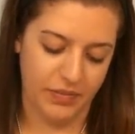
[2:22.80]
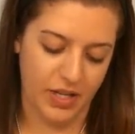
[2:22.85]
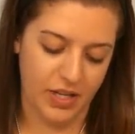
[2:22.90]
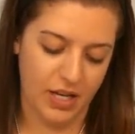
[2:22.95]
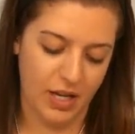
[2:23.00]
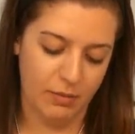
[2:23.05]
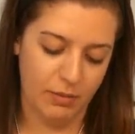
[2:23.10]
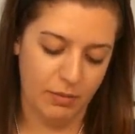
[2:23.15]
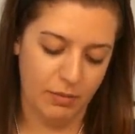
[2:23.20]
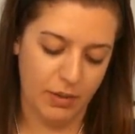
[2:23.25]
a
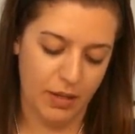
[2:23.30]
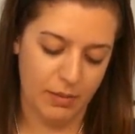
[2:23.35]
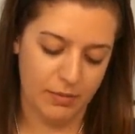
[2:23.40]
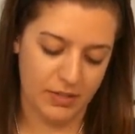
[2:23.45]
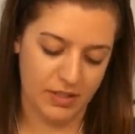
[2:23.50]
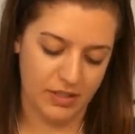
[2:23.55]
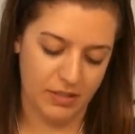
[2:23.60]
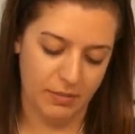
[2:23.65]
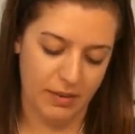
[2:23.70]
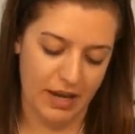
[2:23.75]
couple
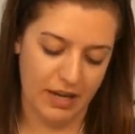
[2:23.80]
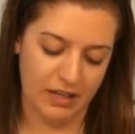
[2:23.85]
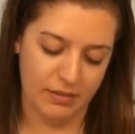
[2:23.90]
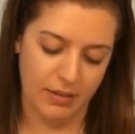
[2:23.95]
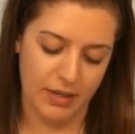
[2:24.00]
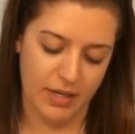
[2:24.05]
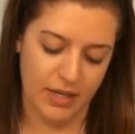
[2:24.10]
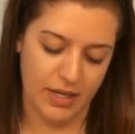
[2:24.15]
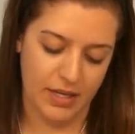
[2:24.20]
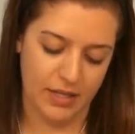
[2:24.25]
pumps on the back of
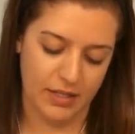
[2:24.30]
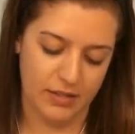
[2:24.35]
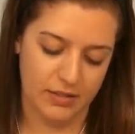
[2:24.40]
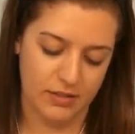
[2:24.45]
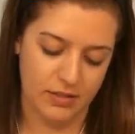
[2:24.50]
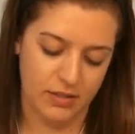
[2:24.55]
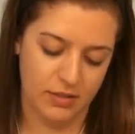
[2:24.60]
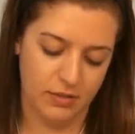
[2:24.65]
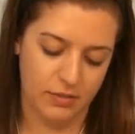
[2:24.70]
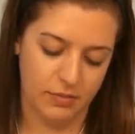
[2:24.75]
my
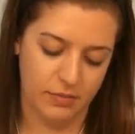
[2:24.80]
hand.